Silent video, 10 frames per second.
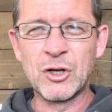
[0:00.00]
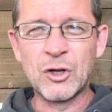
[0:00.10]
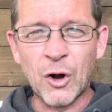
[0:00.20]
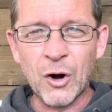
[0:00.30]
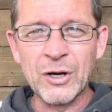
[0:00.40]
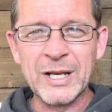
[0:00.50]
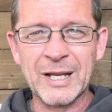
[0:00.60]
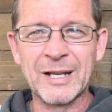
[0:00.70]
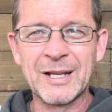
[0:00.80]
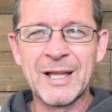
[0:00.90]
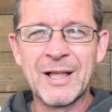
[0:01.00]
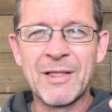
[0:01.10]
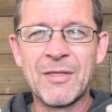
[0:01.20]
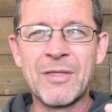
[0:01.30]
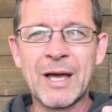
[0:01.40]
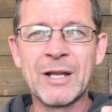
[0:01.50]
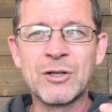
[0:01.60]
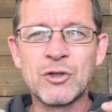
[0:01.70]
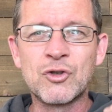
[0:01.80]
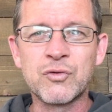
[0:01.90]
guarding
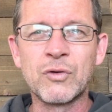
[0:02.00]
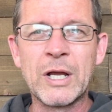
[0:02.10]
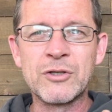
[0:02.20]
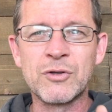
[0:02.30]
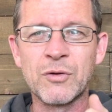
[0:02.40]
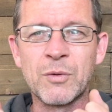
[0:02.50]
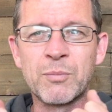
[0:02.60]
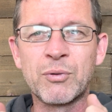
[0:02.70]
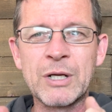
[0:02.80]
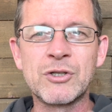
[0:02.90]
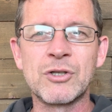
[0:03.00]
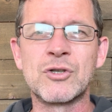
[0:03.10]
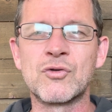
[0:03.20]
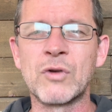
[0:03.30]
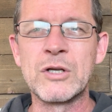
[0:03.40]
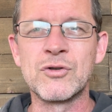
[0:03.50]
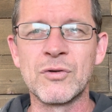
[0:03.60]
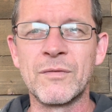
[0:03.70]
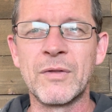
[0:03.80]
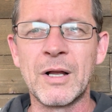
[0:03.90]
that treasure, the precious
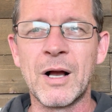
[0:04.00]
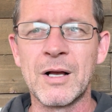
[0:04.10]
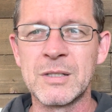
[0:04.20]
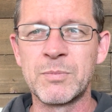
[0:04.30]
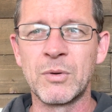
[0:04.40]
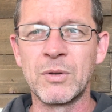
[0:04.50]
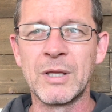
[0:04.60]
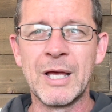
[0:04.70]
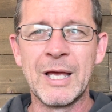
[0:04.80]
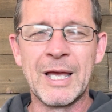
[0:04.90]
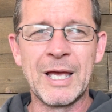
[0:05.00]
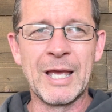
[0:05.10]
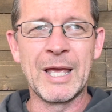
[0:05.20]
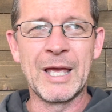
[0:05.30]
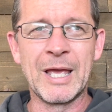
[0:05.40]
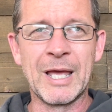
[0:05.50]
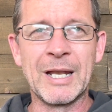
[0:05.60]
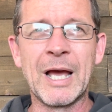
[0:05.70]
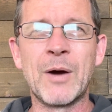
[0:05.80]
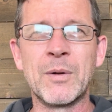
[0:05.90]
treasure of the gospel,
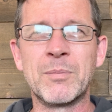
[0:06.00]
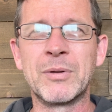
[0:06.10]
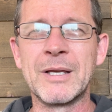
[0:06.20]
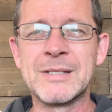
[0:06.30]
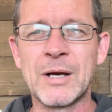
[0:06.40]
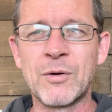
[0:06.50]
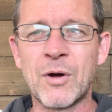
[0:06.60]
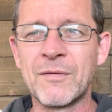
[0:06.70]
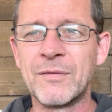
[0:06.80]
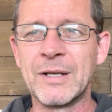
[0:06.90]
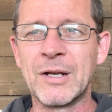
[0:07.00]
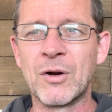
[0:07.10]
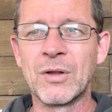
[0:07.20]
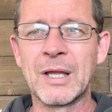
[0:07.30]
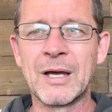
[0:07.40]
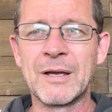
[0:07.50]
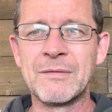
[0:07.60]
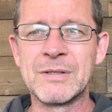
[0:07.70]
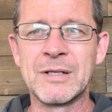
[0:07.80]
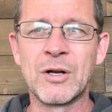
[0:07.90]
and how it plays out often in our
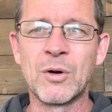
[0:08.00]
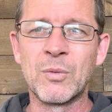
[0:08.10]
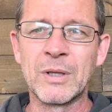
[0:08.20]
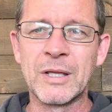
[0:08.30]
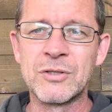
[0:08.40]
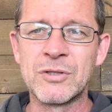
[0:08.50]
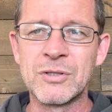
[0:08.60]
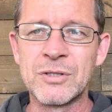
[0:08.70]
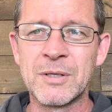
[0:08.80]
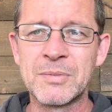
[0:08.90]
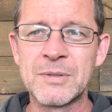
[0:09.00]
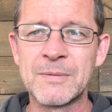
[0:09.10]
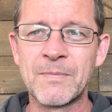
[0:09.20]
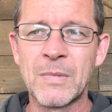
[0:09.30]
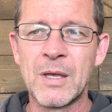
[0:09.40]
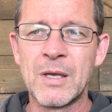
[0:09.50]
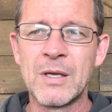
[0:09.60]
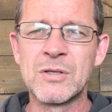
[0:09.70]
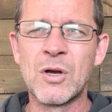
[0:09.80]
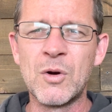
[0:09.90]
lives and in our relationships.
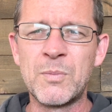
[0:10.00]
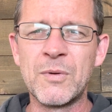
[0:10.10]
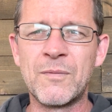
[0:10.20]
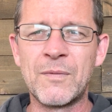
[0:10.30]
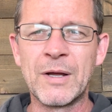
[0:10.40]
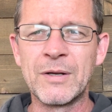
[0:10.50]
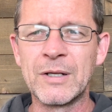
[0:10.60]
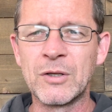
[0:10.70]
So I hope you found it